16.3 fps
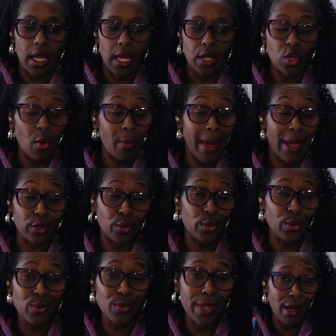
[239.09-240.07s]
No matter
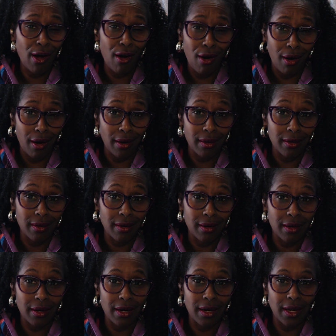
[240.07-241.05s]
who are,
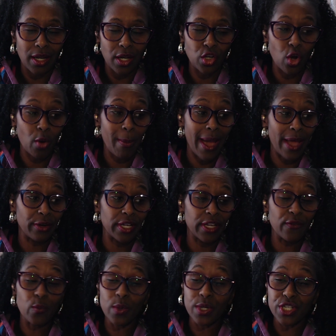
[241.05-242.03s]
no matter
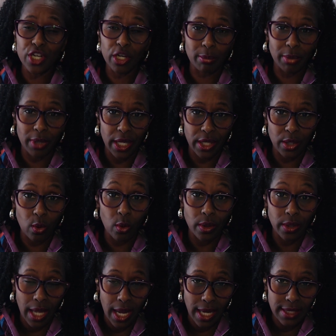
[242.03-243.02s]
if we share blood or
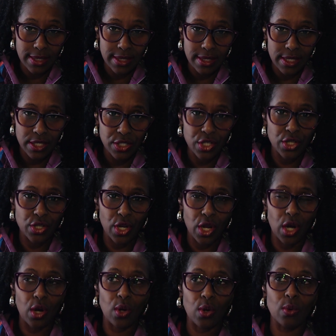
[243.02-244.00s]
not, to
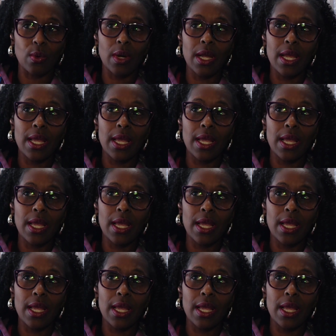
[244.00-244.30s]
know